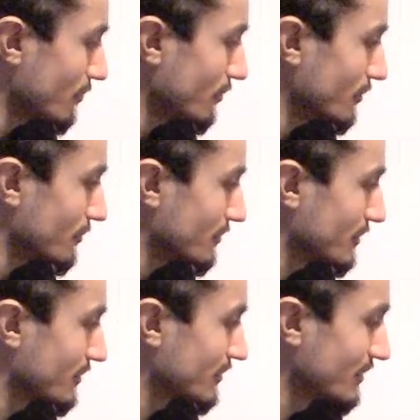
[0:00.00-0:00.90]
Boom.
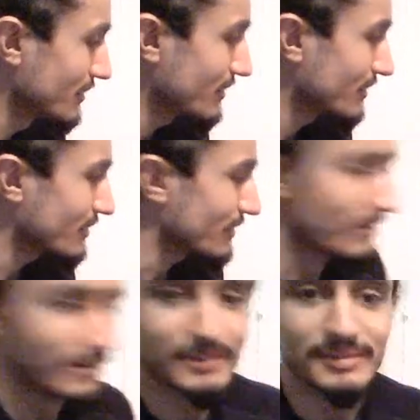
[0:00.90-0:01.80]

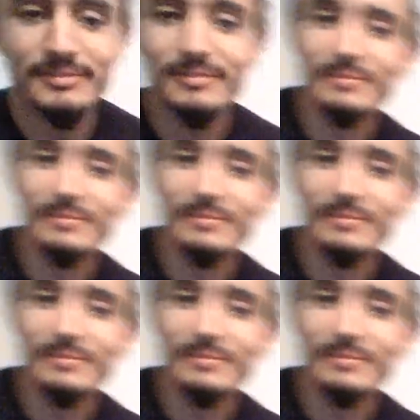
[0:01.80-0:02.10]
Alrighty.